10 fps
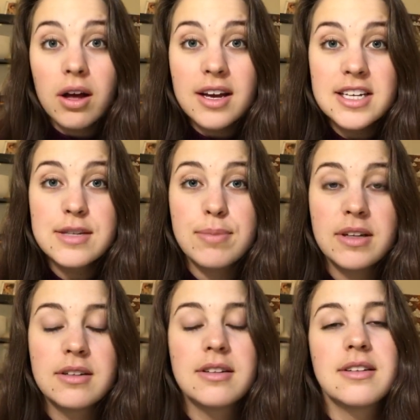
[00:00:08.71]
it's
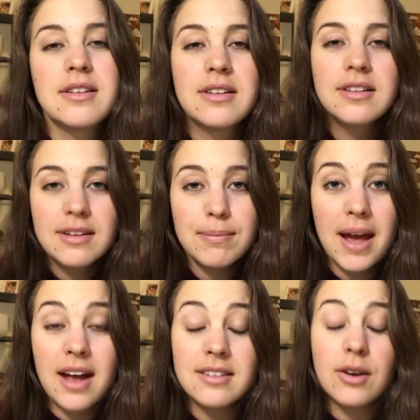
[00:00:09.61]
been,
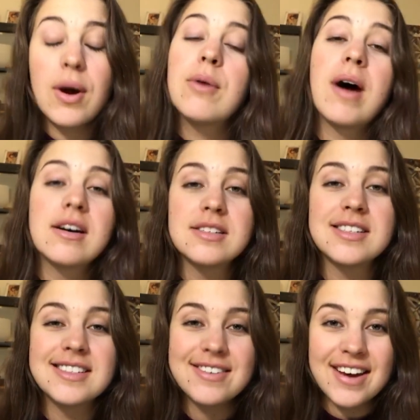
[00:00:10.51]
quite a while
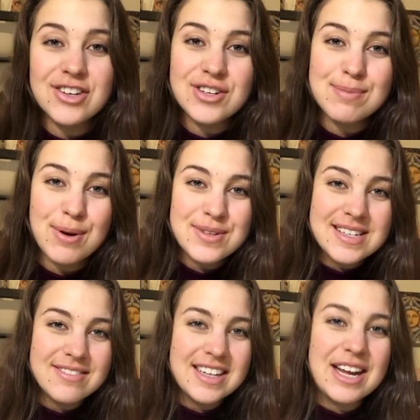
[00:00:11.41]
since I've actually
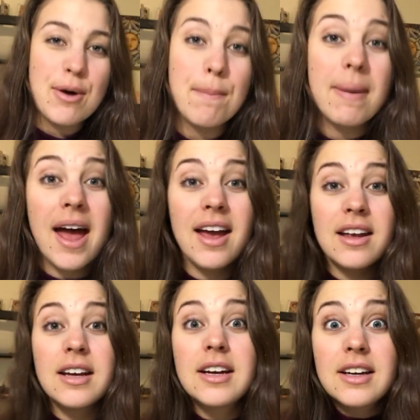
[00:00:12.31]
posted a video, but